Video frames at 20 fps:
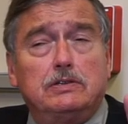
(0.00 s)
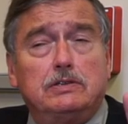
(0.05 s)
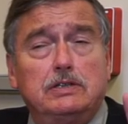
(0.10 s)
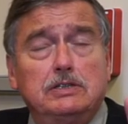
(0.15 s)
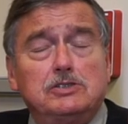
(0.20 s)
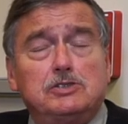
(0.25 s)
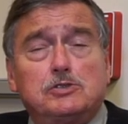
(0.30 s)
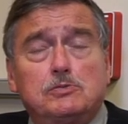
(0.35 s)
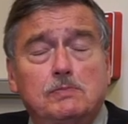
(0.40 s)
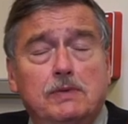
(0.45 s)

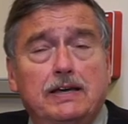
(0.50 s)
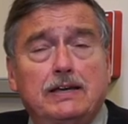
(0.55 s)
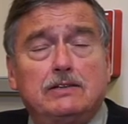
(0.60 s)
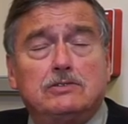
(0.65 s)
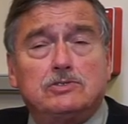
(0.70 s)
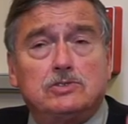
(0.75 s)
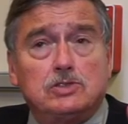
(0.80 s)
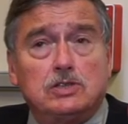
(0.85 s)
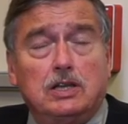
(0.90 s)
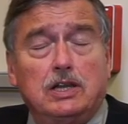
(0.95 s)
this
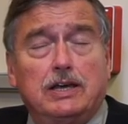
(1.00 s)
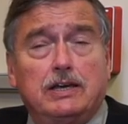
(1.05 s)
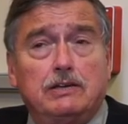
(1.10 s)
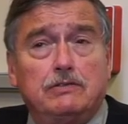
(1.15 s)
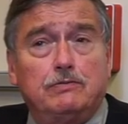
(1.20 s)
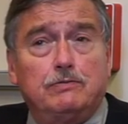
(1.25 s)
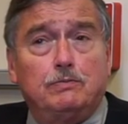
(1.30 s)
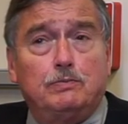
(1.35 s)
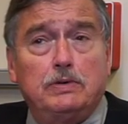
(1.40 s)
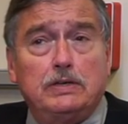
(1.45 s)
man's
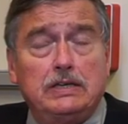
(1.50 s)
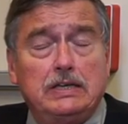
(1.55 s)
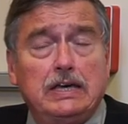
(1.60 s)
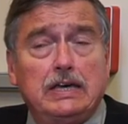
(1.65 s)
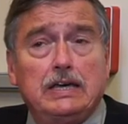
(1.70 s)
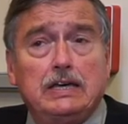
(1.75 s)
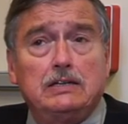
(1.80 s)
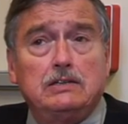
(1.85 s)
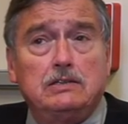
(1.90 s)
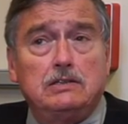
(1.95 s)
life
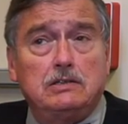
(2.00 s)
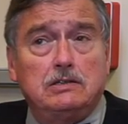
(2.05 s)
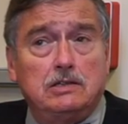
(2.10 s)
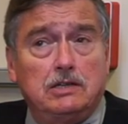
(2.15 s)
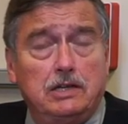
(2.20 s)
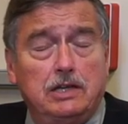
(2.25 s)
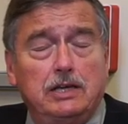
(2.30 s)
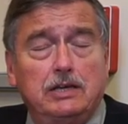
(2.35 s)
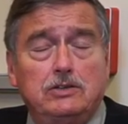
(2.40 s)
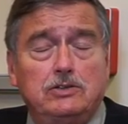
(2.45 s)
began in
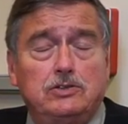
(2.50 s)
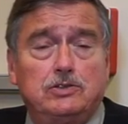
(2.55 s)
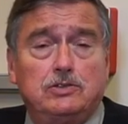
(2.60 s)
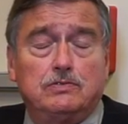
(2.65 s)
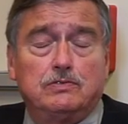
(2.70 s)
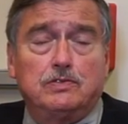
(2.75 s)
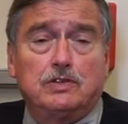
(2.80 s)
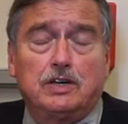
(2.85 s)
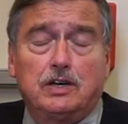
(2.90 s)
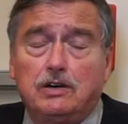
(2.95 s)
an age
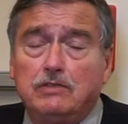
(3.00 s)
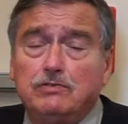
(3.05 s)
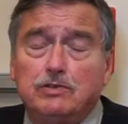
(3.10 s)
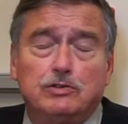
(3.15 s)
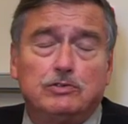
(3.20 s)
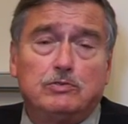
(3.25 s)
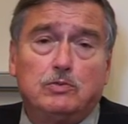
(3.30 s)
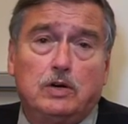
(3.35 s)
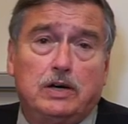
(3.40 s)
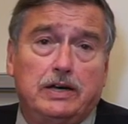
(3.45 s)
of
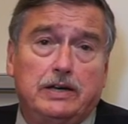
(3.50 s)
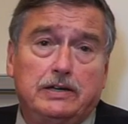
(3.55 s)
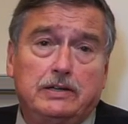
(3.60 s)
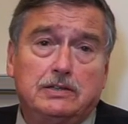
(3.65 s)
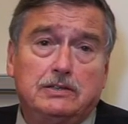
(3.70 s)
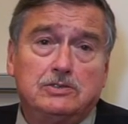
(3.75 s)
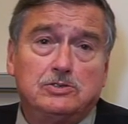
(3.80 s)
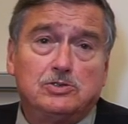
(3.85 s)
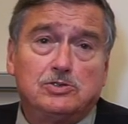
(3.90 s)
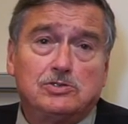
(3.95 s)
covered
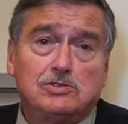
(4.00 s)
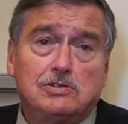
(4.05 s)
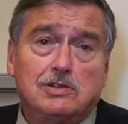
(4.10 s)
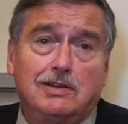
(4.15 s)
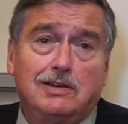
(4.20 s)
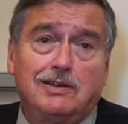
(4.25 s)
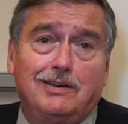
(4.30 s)
wagons,